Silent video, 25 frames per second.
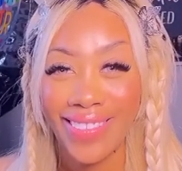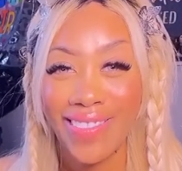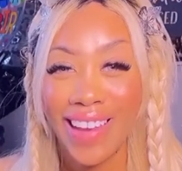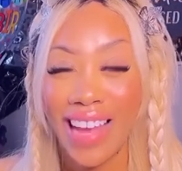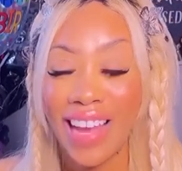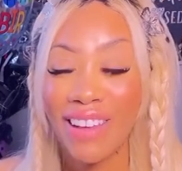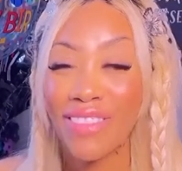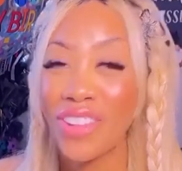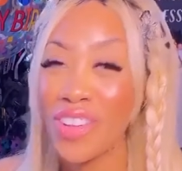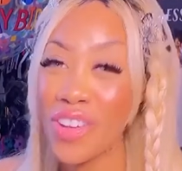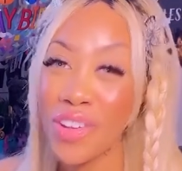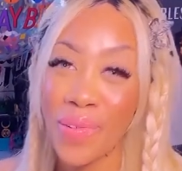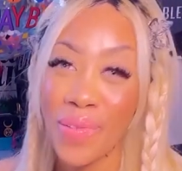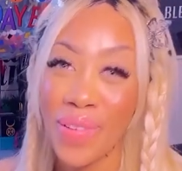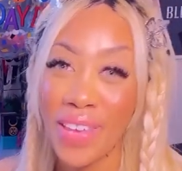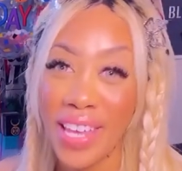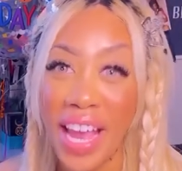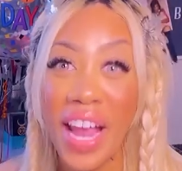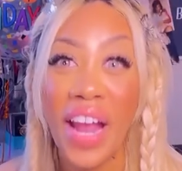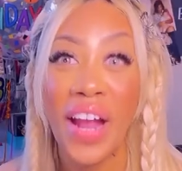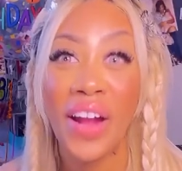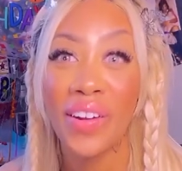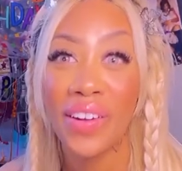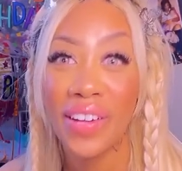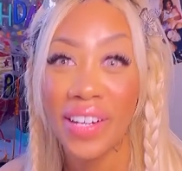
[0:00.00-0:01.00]
have a new
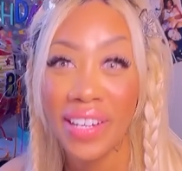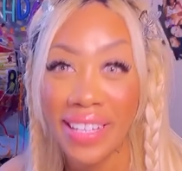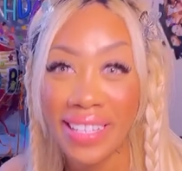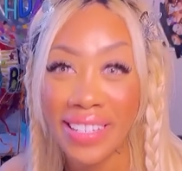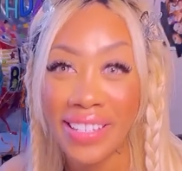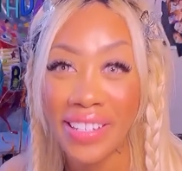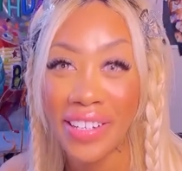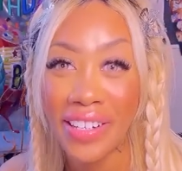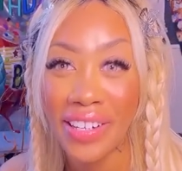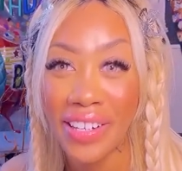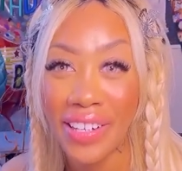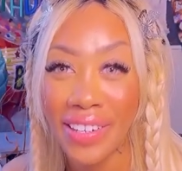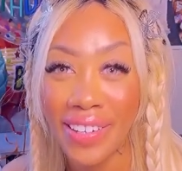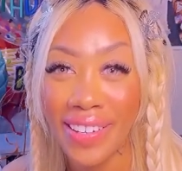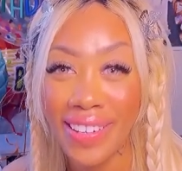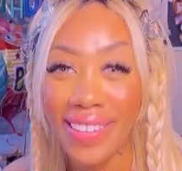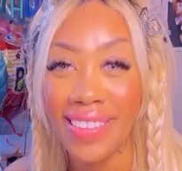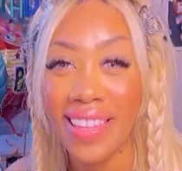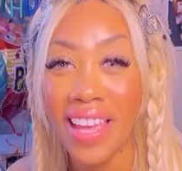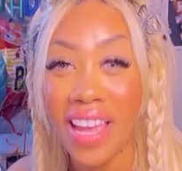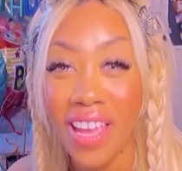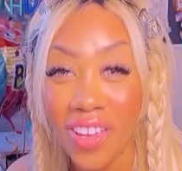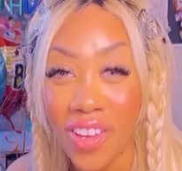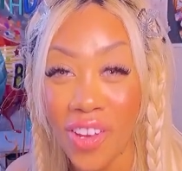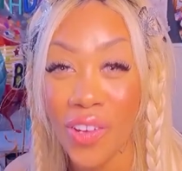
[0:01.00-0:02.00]
character
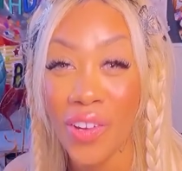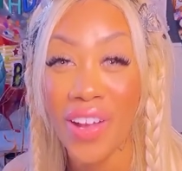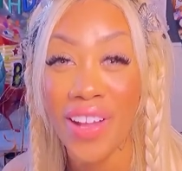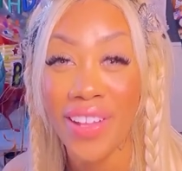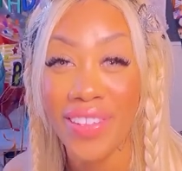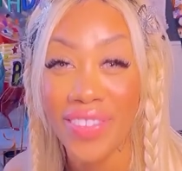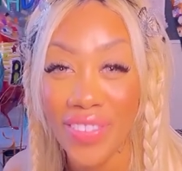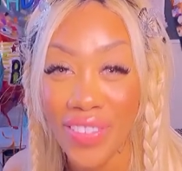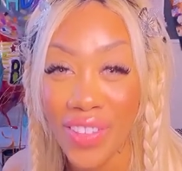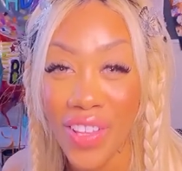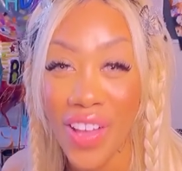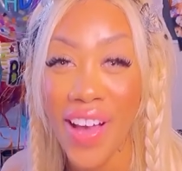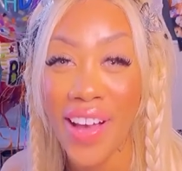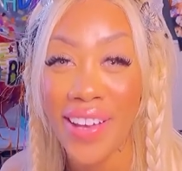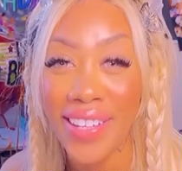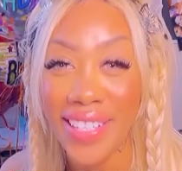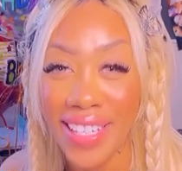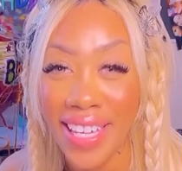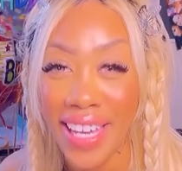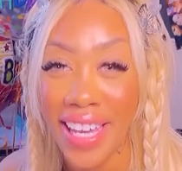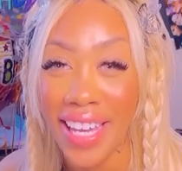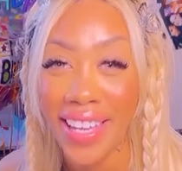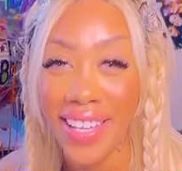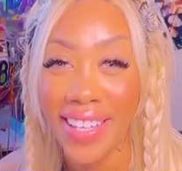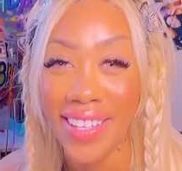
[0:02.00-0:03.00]
that you're unlocking.